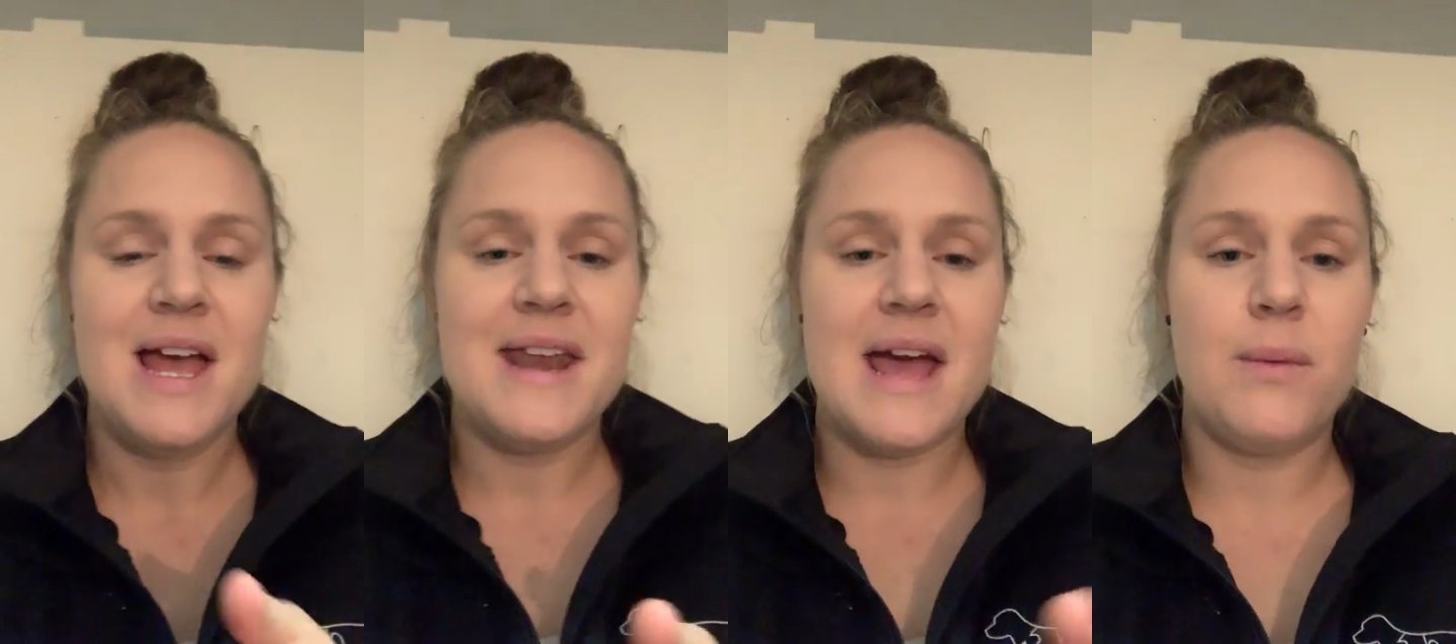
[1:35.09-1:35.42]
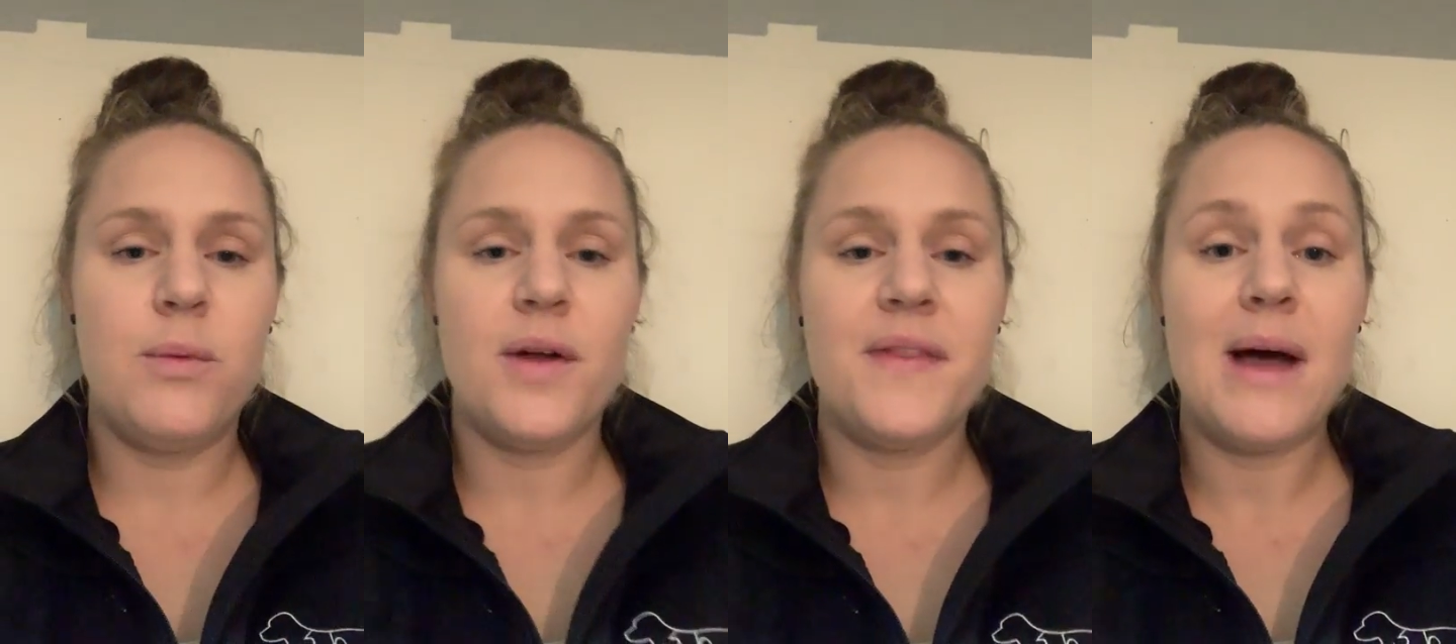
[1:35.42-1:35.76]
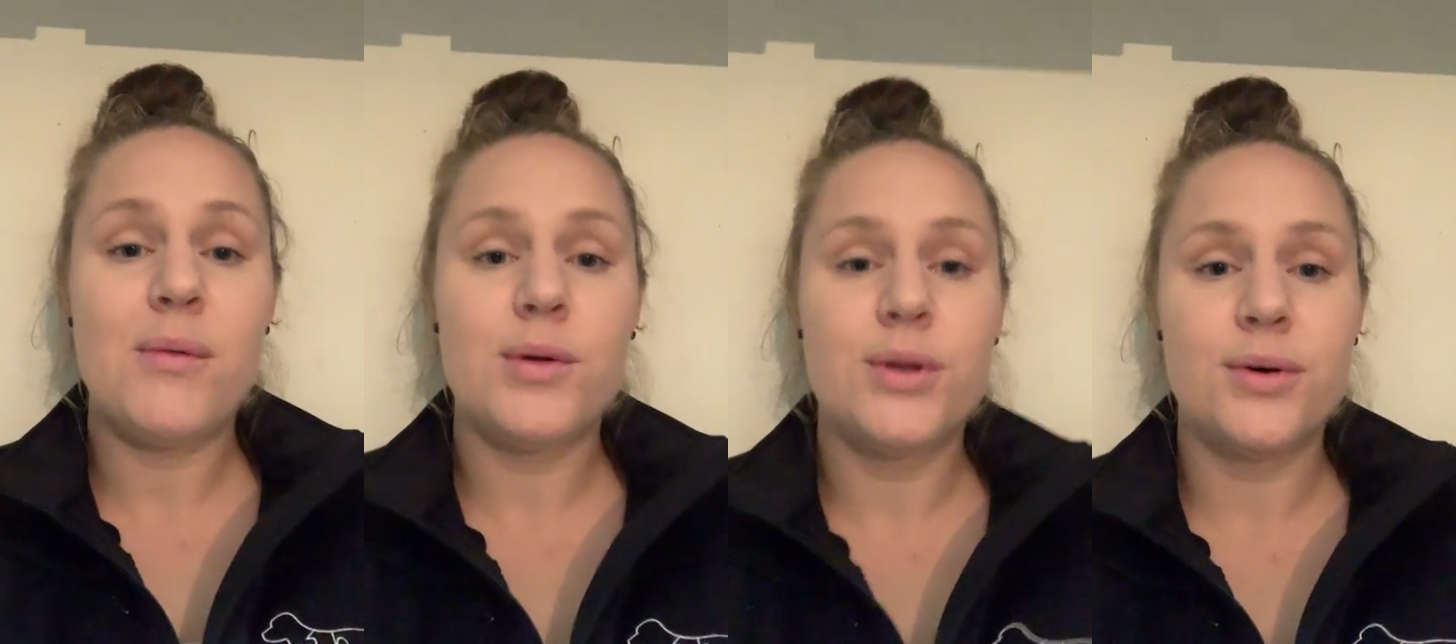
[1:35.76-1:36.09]
Now, what
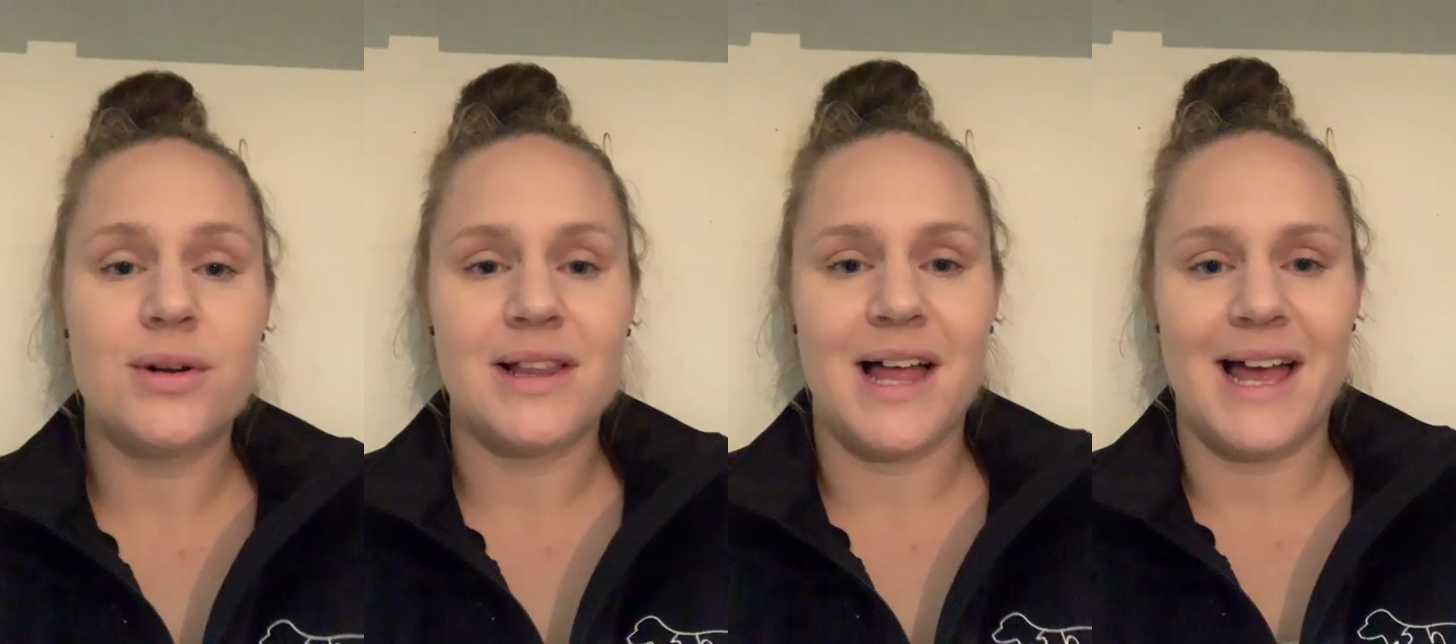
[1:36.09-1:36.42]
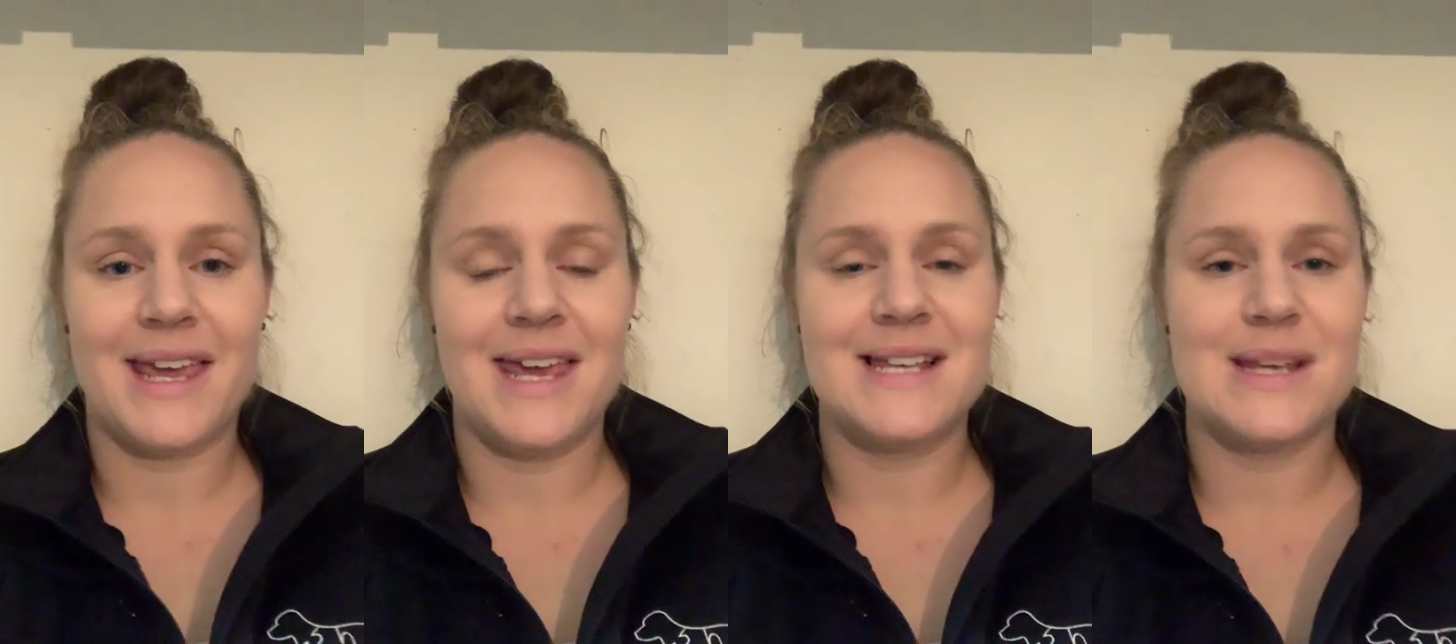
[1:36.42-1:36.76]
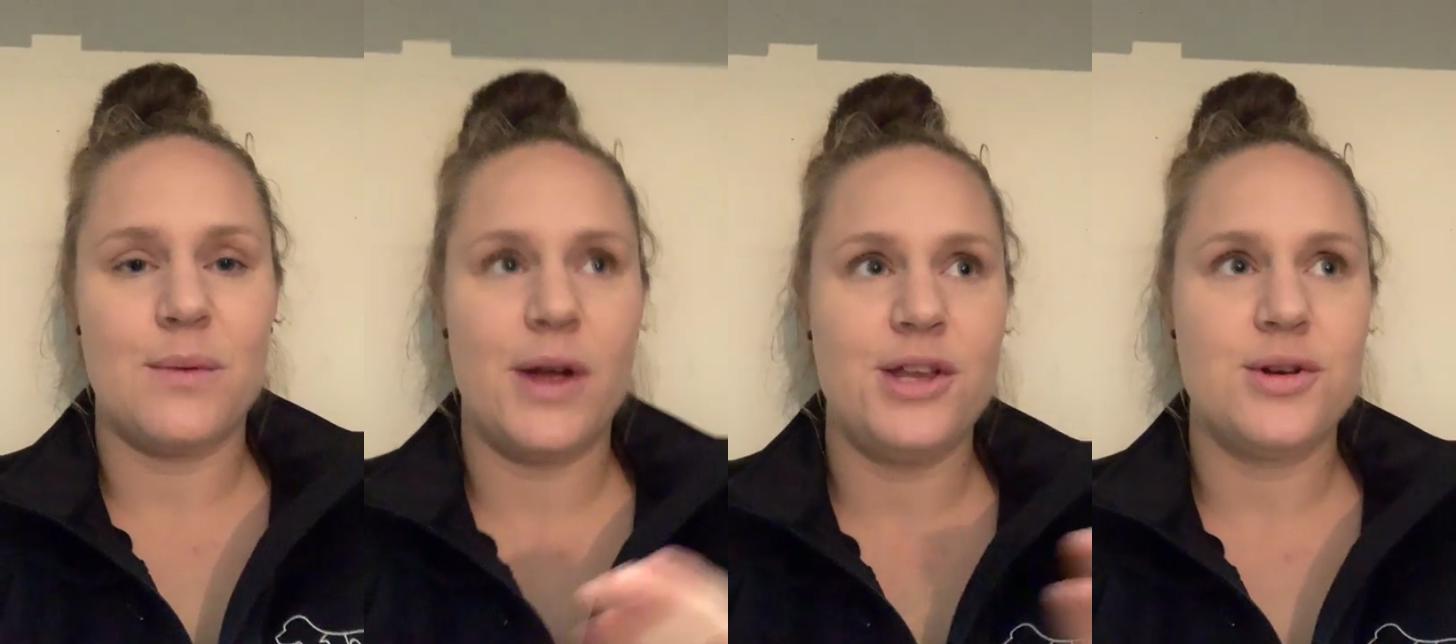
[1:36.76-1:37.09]
that will look like is
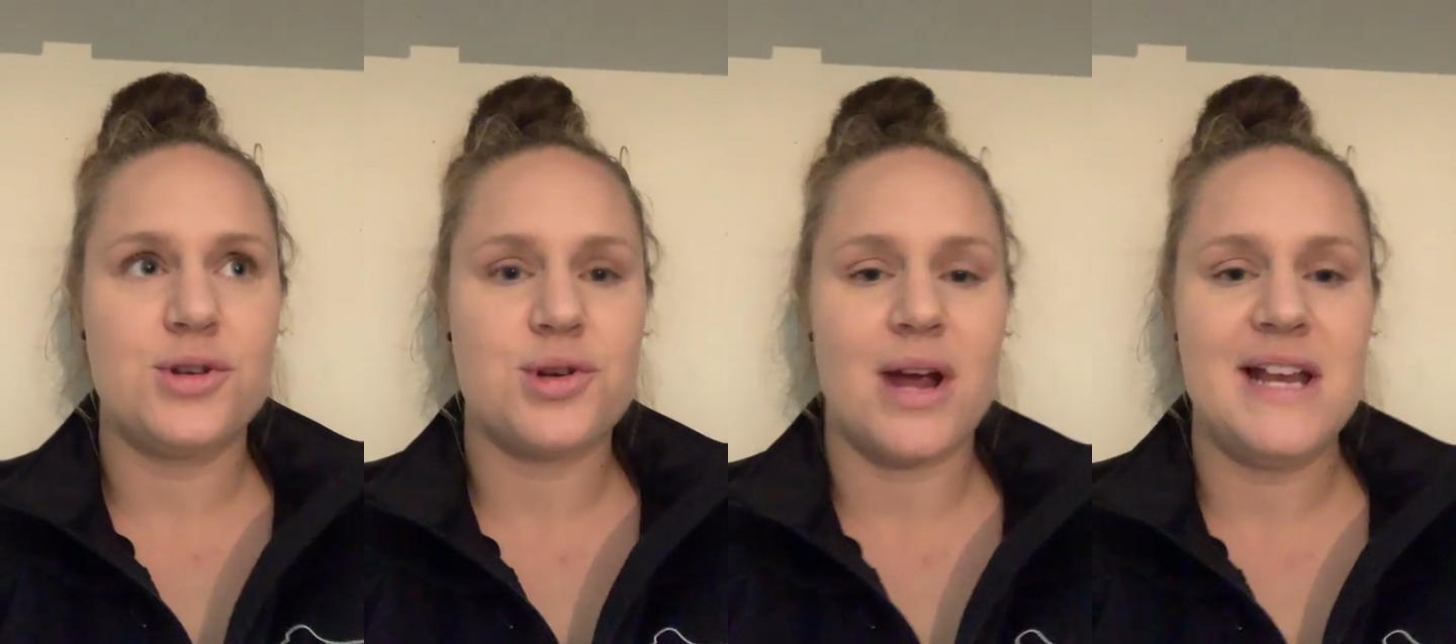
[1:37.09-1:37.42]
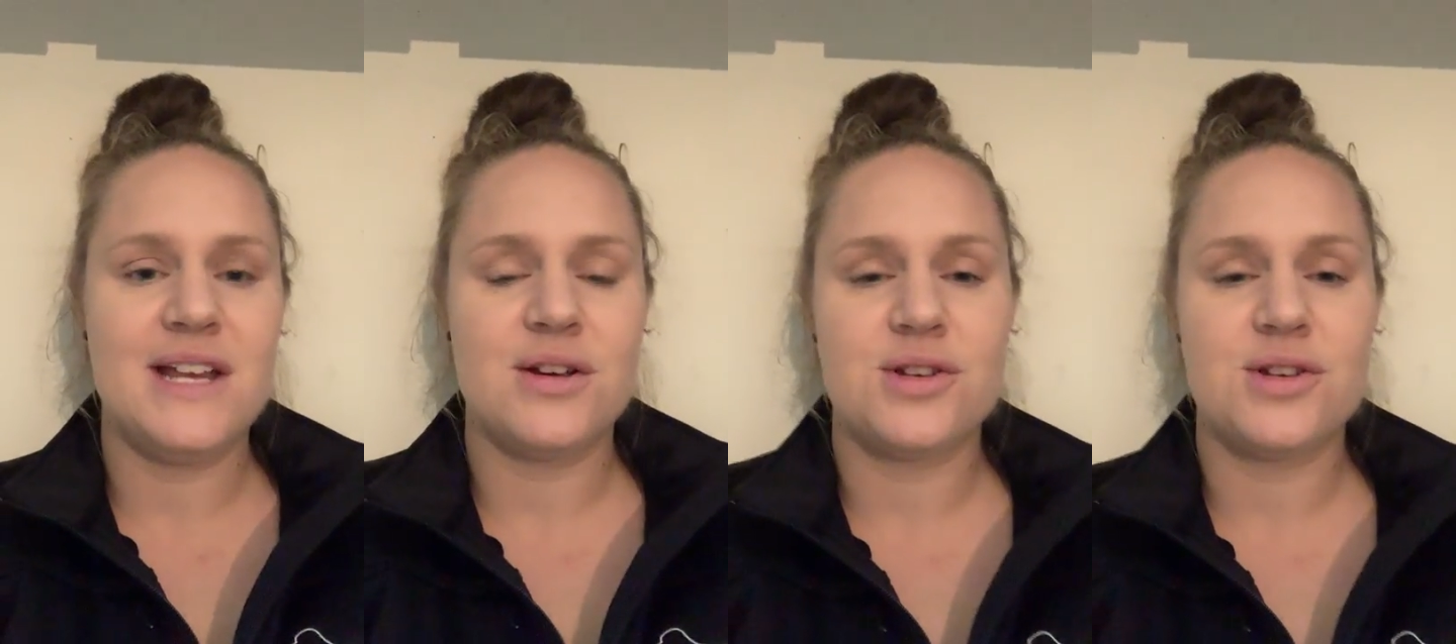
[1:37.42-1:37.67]
that when you're training,